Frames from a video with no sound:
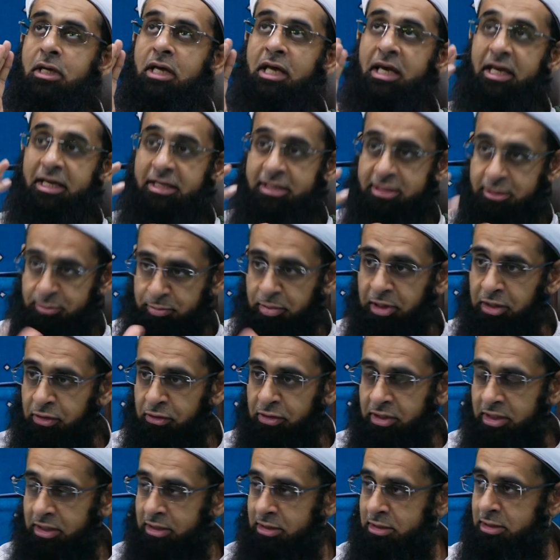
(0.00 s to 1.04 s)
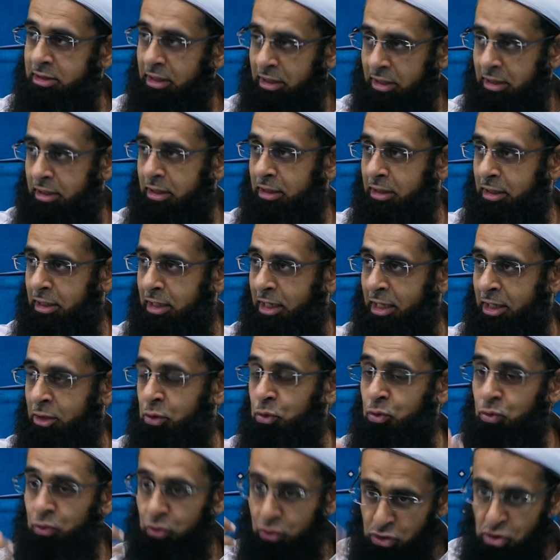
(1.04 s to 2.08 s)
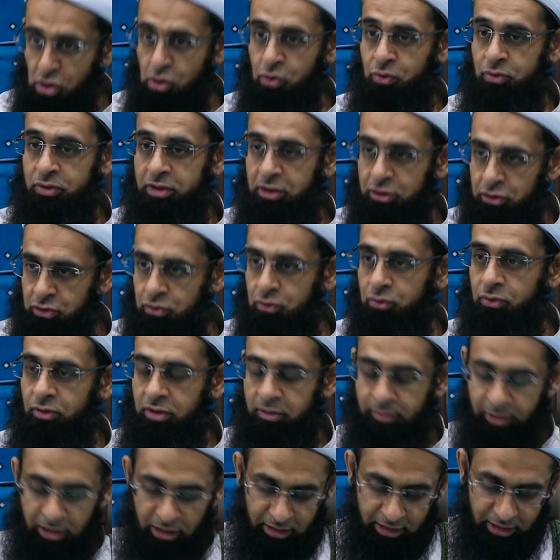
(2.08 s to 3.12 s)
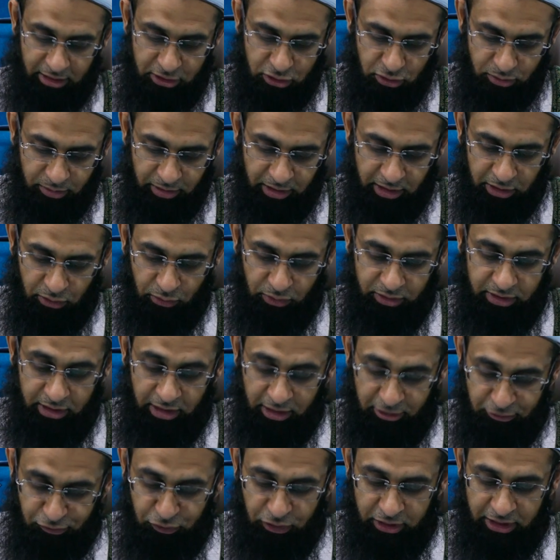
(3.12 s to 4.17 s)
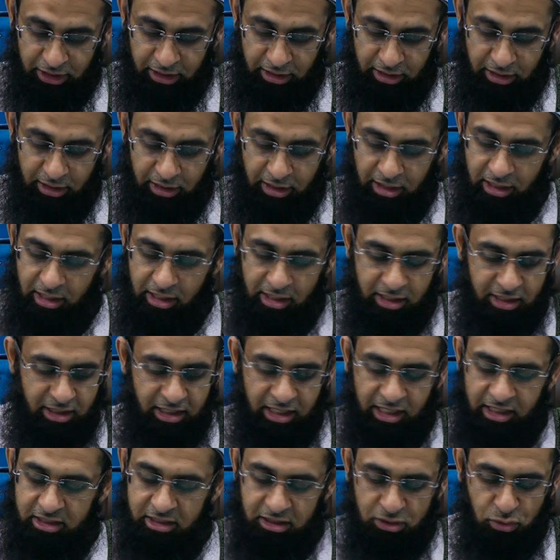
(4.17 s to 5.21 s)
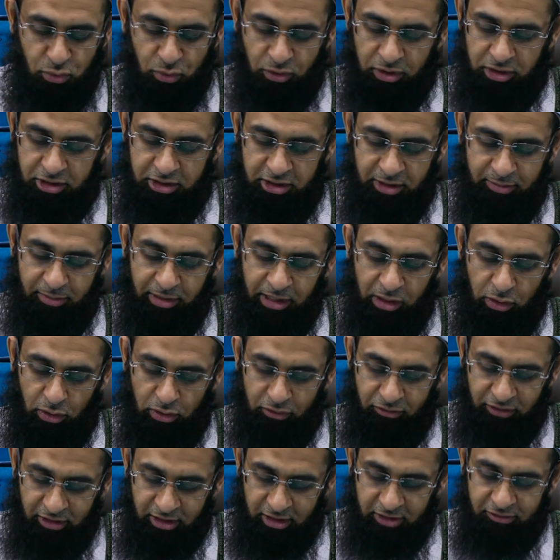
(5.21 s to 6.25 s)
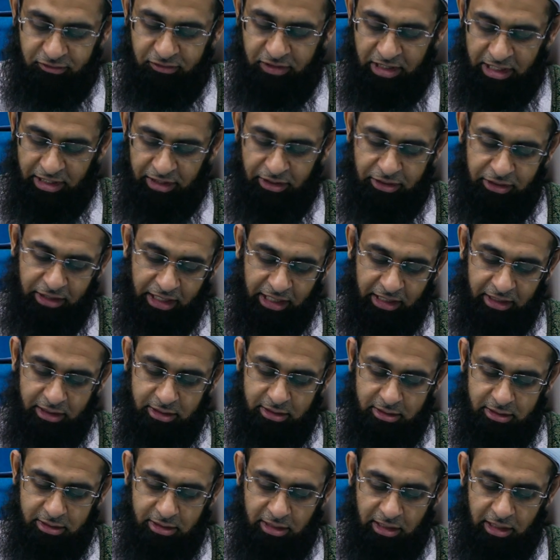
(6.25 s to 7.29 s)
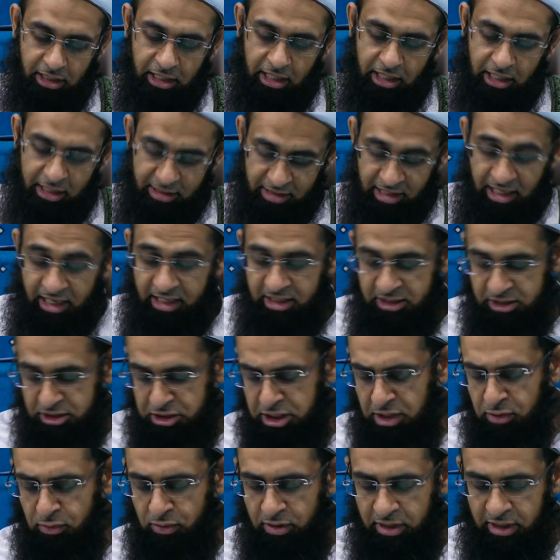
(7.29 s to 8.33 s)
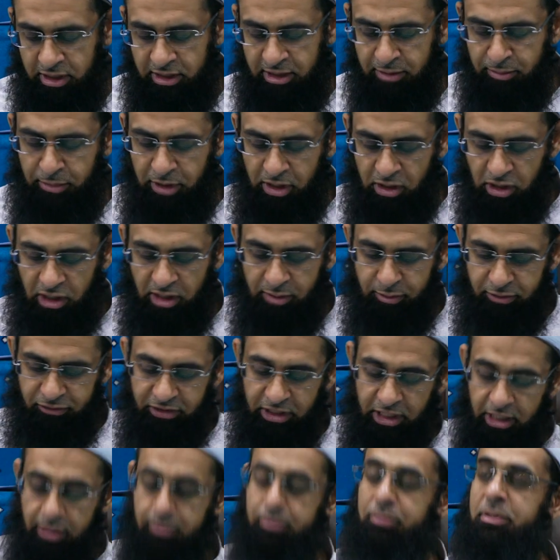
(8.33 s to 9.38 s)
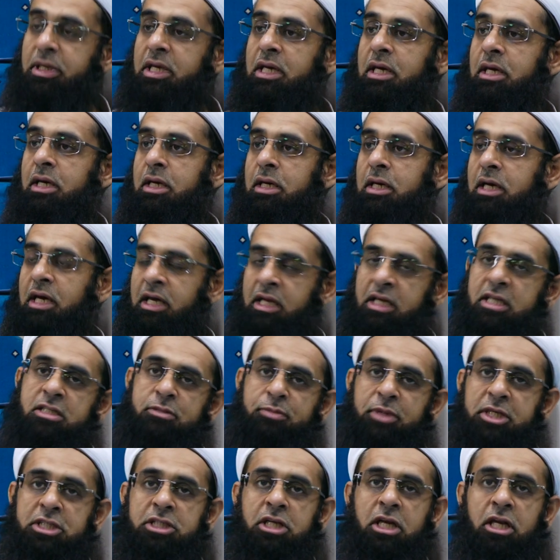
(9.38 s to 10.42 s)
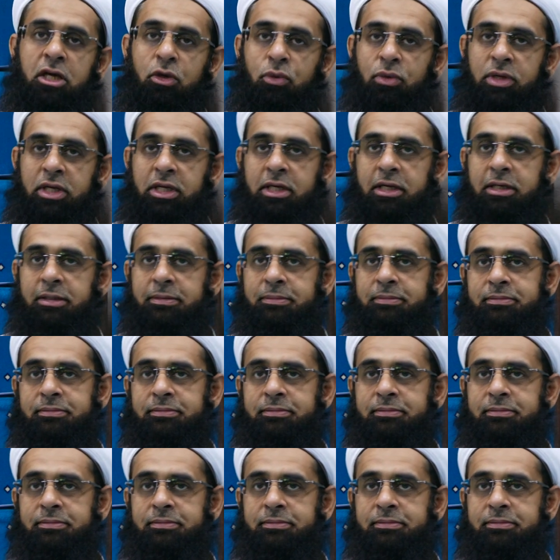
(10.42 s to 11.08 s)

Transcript: experienced and who know the truth about Allah subhanahu wa ta'ala fully, they just worship out of love and thanks. That is generally the maqam of the Anbiya and the special awliya.